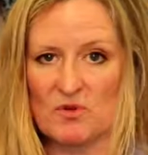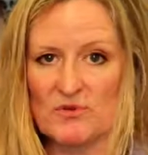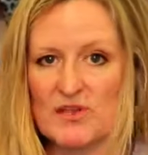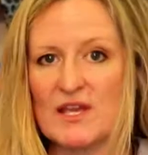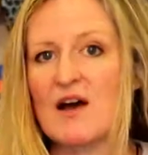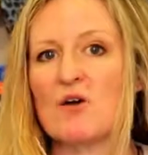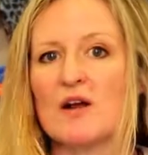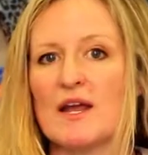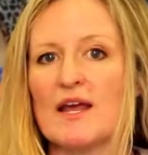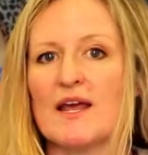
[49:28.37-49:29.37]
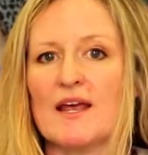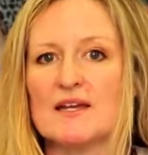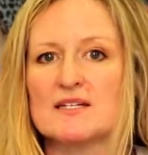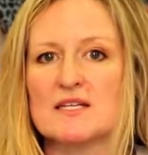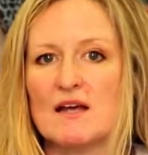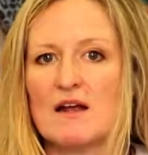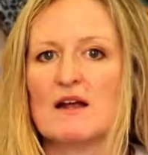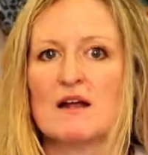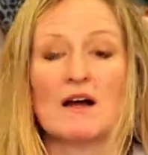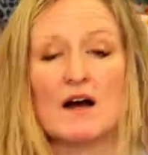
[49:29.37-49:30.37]
whole thing out, and
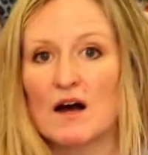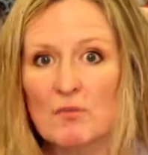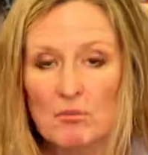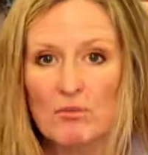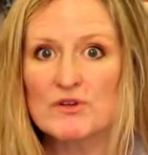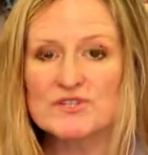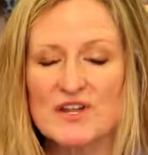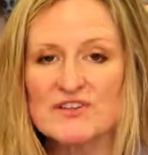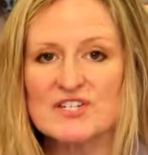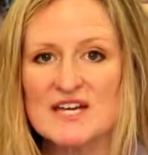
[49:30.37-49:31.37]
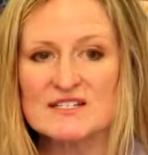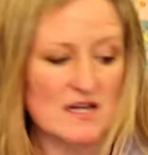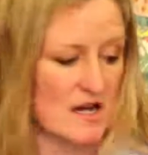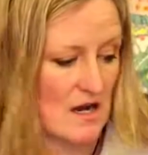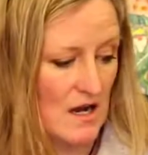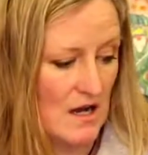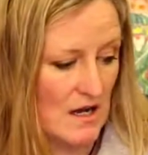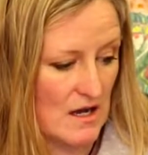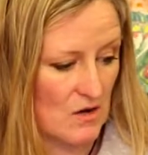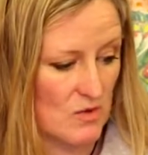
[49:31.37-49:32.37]
there's another text.
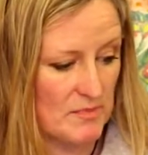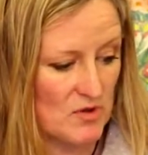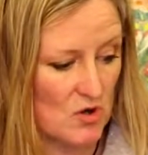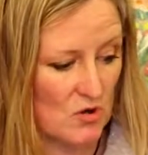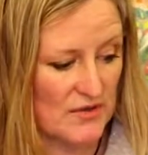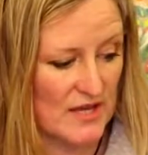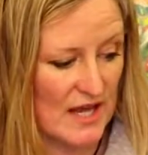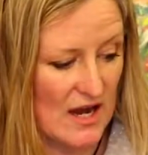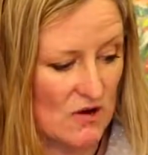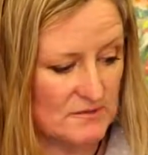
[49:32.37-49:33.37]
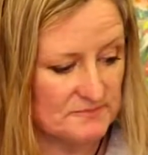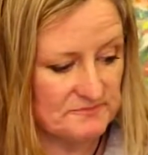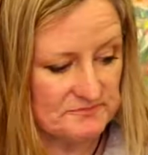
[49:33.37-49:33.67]
Rip the whole thing out